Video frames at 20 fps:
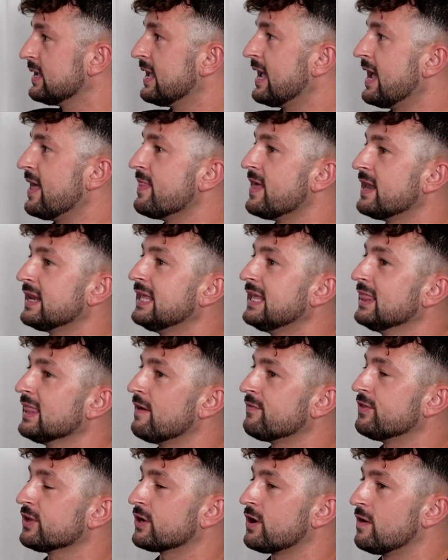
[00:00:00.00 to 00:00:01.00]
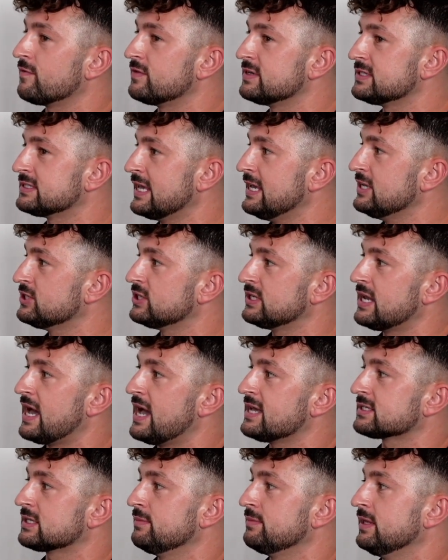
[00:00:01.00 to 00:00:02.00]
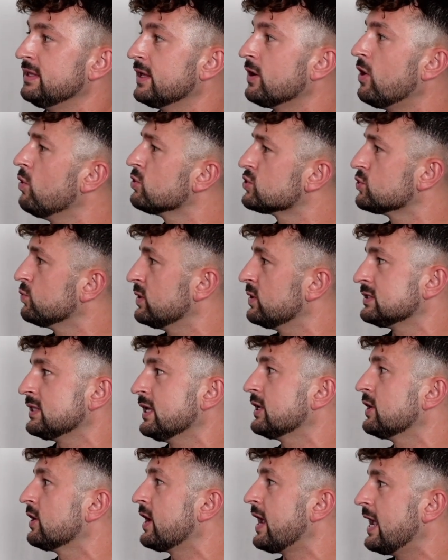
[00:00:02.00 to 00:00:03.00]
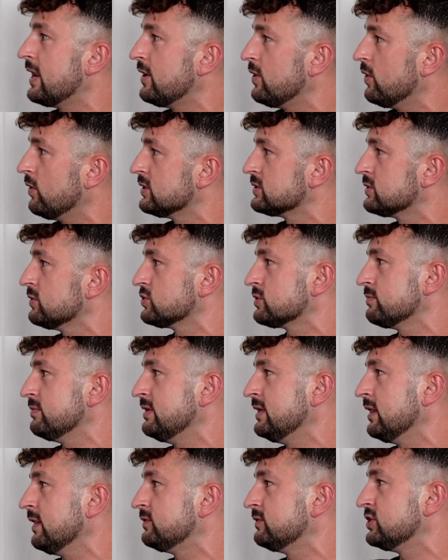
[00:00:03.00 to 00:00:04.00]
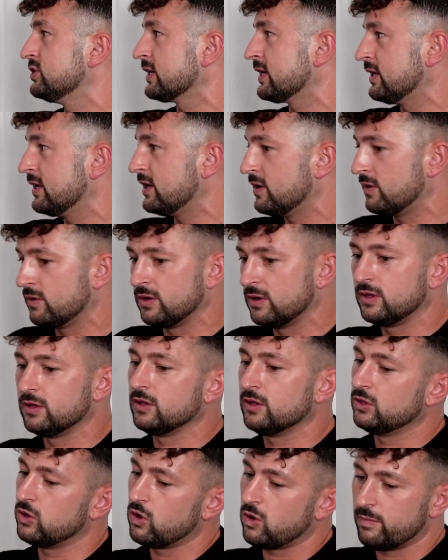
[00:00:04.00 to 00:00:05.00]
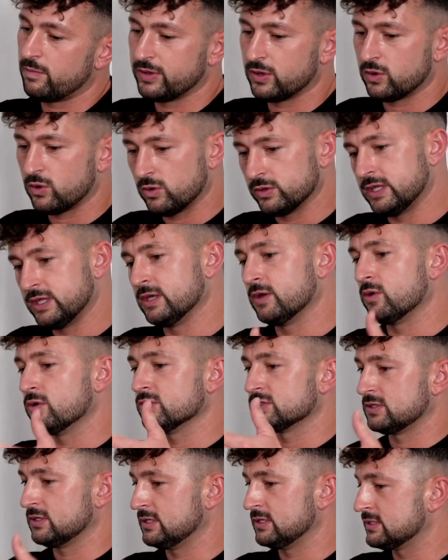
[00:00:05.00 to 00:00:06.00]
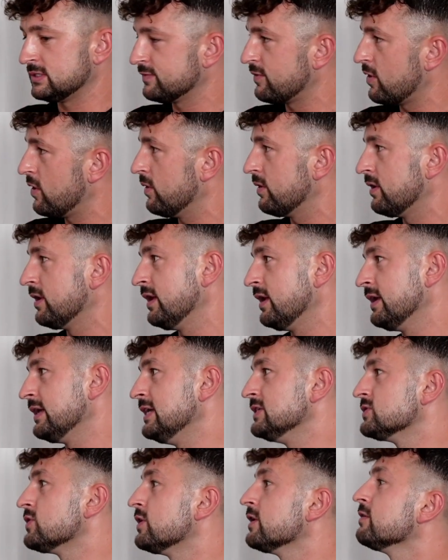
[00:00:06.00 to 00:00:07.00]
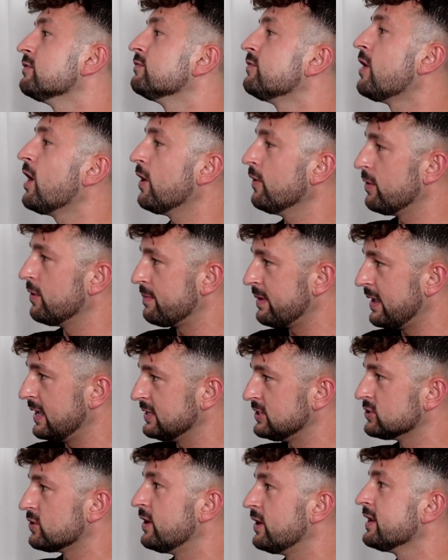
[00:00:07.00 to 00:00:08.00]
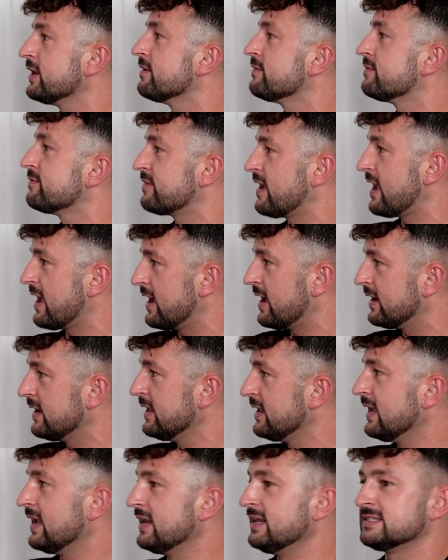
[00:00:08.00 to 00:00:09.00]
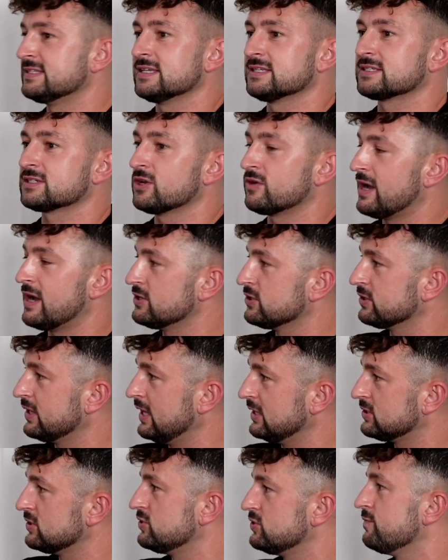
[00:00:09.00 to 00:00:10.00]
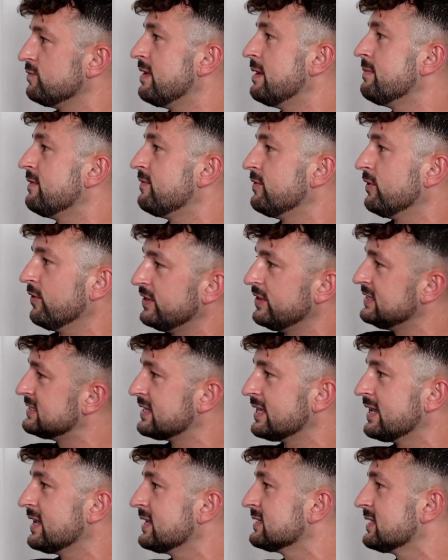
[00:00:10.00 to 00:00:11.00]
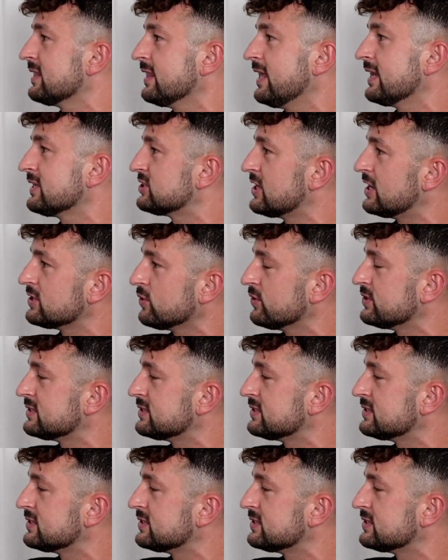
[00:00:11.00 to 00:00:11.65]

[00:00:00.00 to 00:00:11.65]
And then he left the conversation asking me like, "Oh, so what's like your handle on social media? I'd love to check it out." Lo and behold, he goes to his phone. He's already followed the page. He's already a fan, and he says, "Congratulations, you've made me feel these things," and like shares all these.